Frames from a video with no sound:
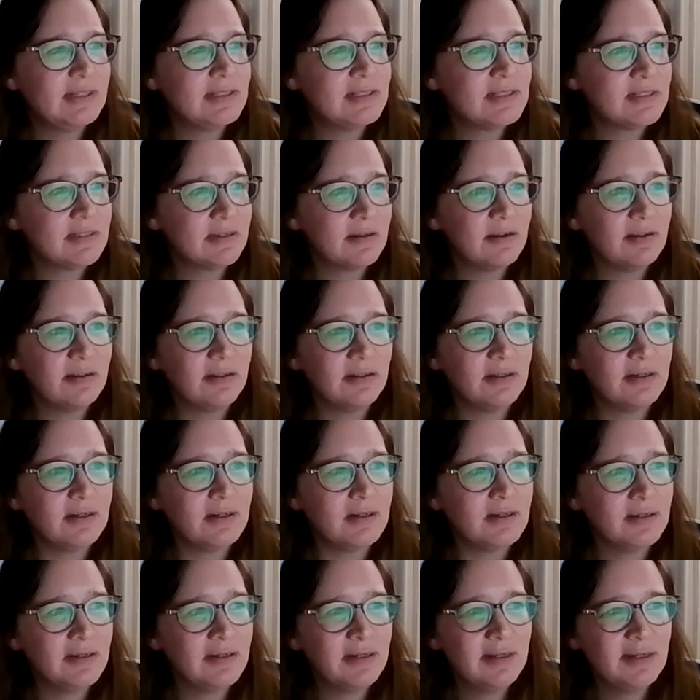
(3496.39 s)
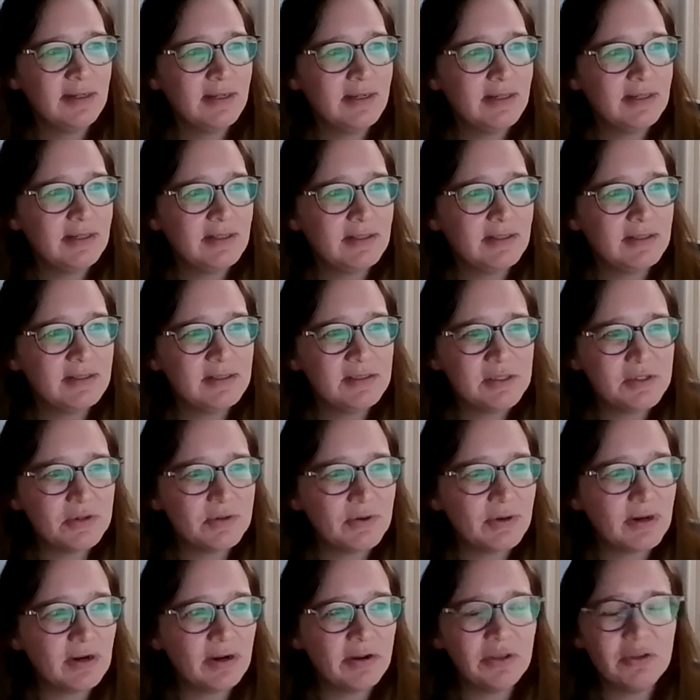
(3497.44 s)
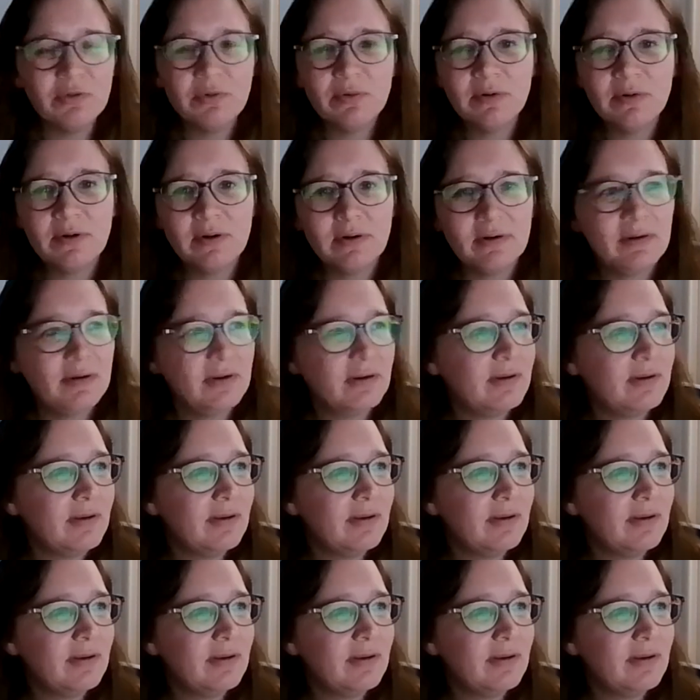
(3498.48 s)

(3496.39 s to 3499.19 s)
installer. And so are you,